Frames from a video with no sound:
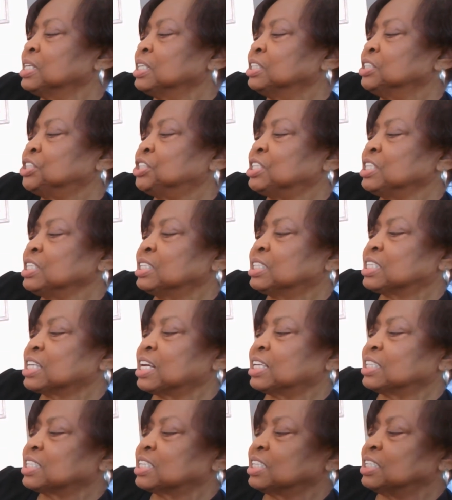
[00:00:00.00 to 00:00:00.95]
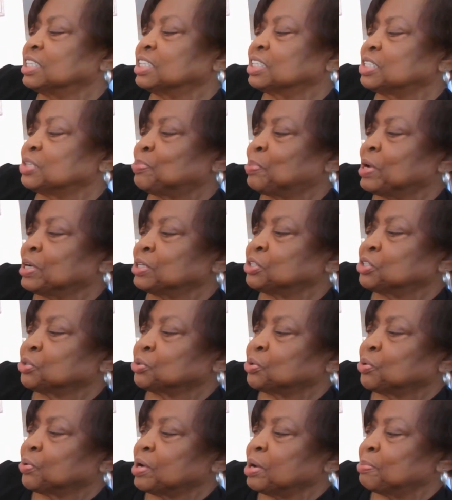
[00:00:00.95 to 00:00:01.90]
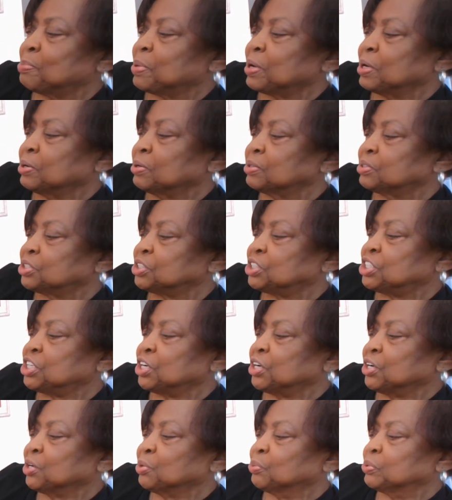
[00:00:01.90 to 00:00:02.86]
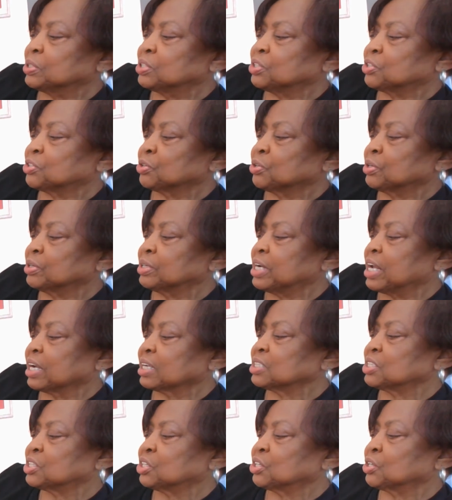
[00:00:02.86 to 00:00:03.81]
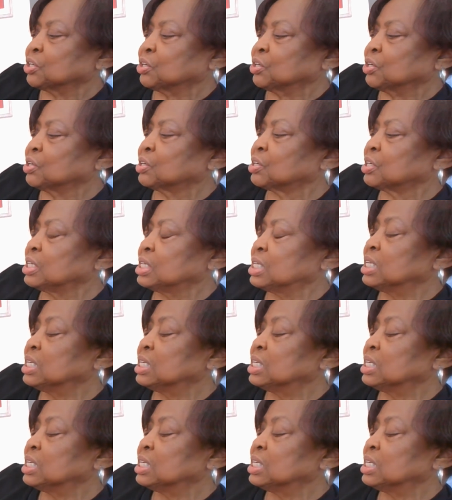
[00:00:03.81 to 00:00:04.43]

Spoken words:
She sits in the special grandparent chair with Zora next to her.